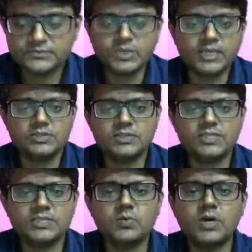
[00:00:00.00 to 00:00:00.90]
Okay, so this
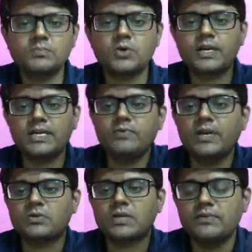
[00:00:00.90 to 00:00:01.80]
is what broadly we
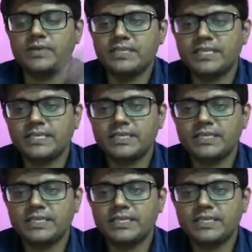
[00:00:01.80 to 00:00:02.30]
have to cover in the